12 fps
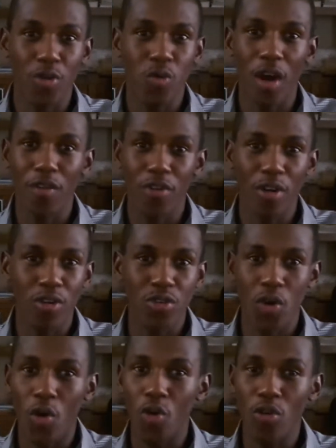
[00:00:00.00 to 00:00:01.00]
twelve
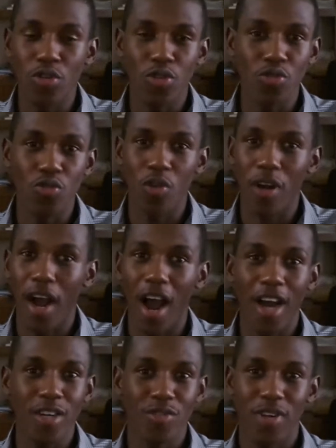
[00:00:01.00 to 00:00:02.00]
years old to a
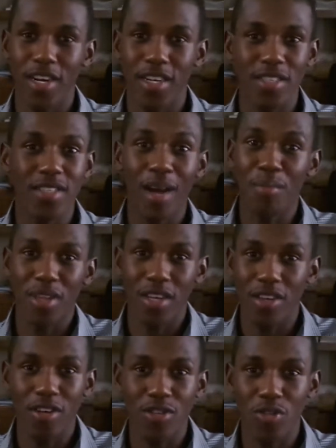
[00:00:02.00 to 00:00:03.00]
hundred and
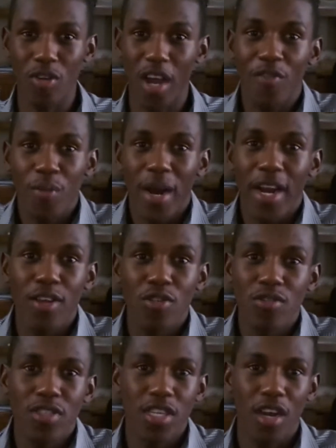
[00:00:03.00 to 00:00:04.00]
something years old. Everybody
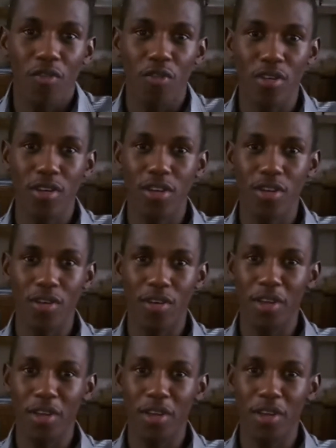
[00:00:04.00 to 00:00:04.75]
use cell phone, you know.